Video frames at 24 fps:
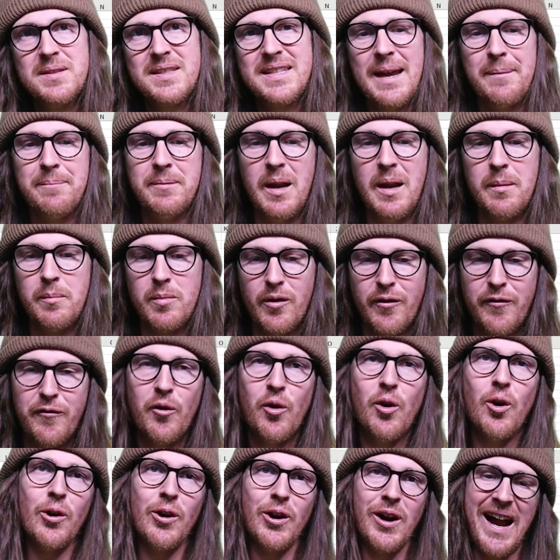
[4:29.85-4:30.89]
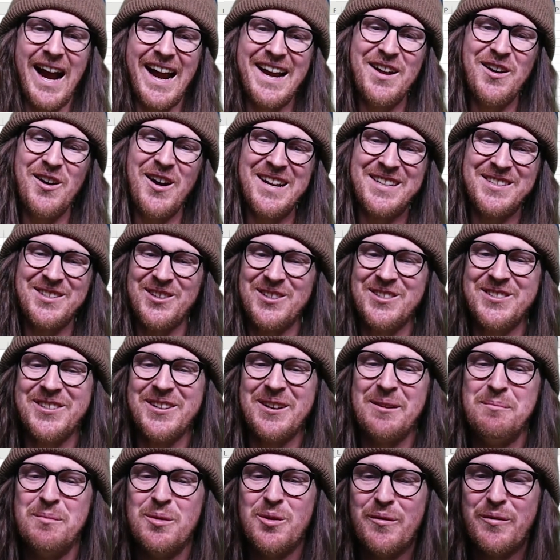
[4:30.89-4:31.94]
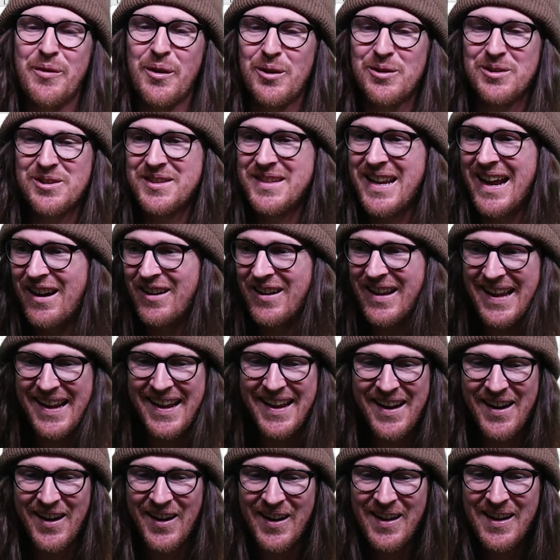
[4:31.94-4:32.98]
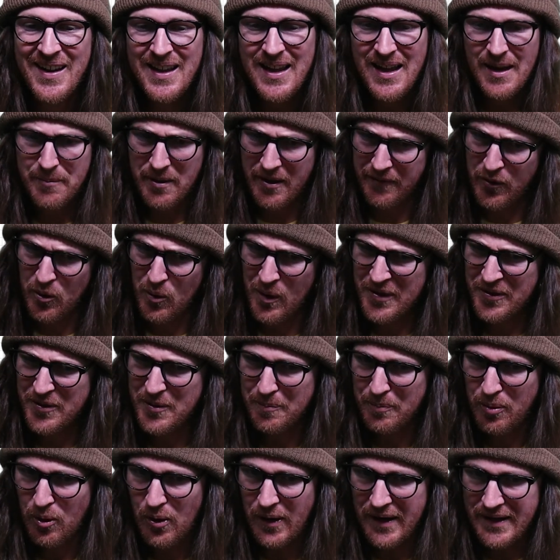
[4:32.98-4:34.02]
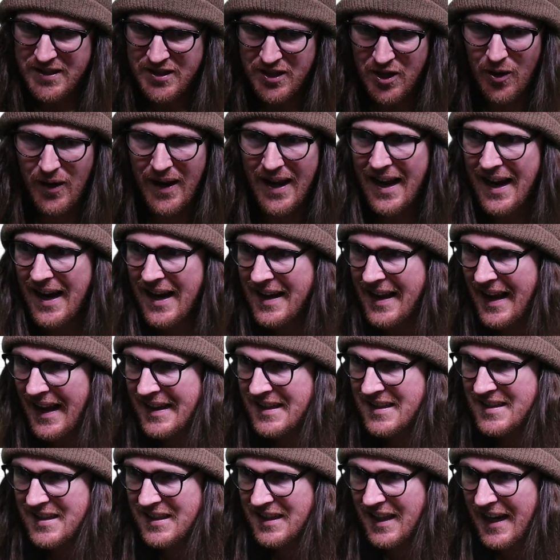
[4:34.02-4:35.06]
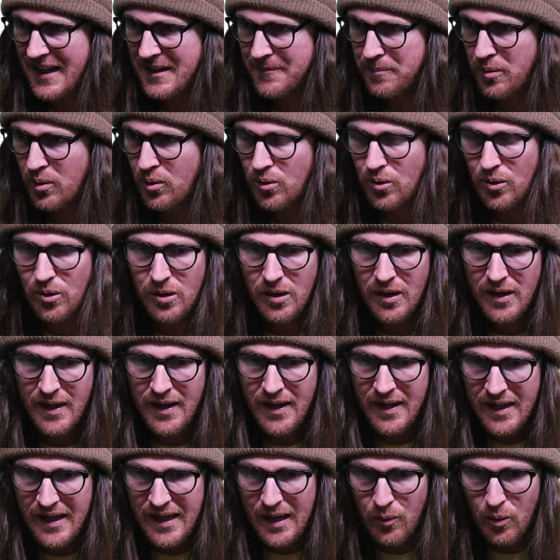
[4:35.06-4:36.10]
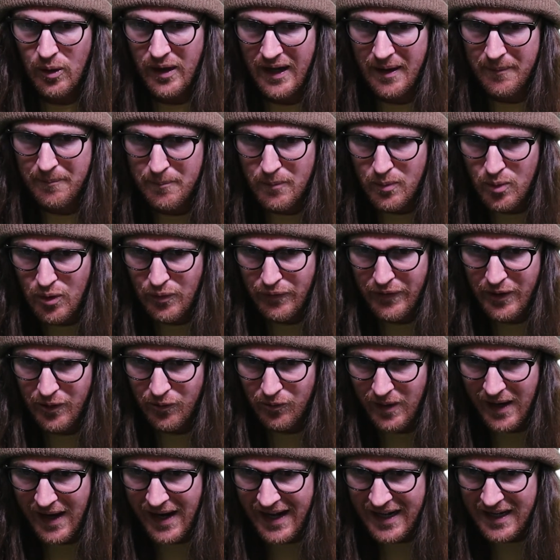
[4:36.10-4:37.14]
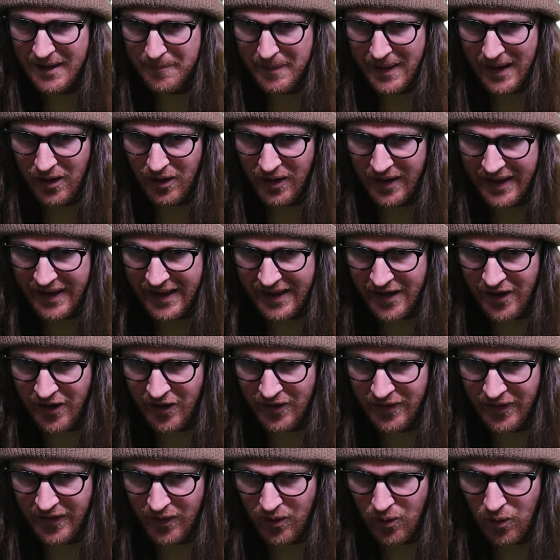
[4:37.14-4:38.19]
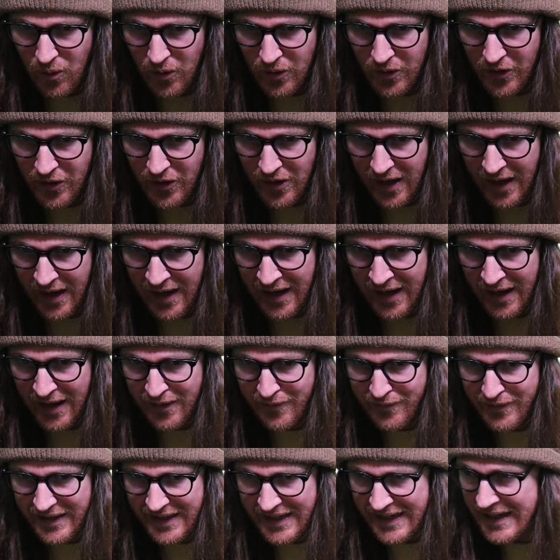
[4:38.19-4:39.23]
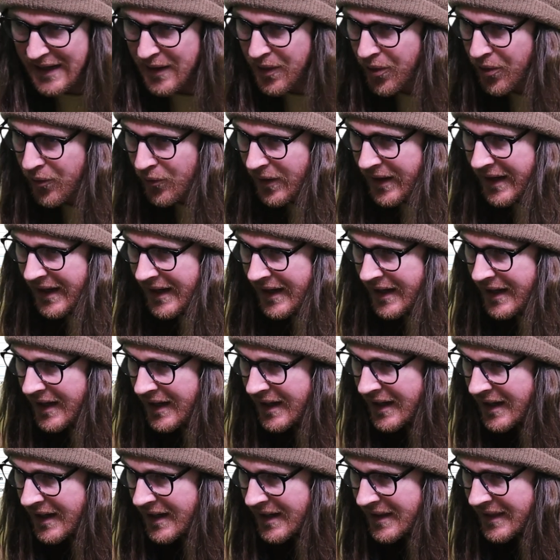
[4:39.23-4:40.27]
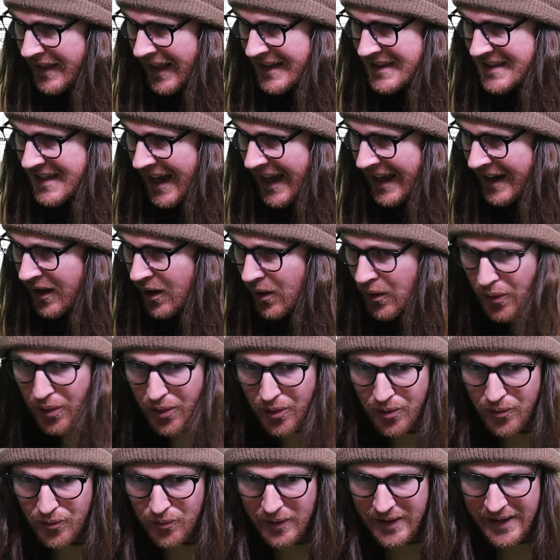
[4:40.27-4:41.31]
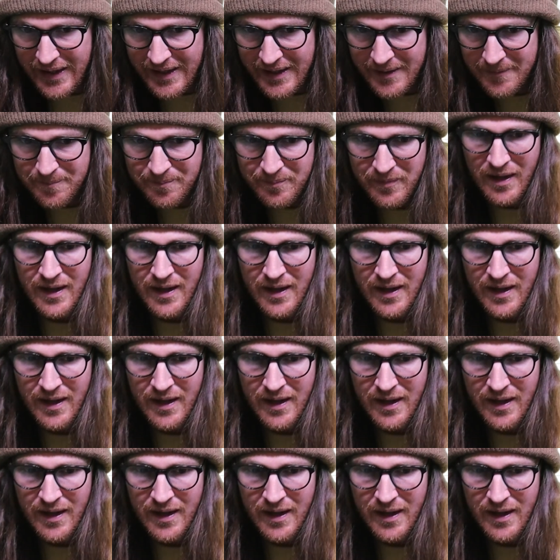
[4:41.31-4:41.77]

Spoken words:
step number 4, I know I told you to move those down here, but if you want the points, go ahead and select Pool, and we're gonna move it right about here in the corner of E3, that's Echo 3,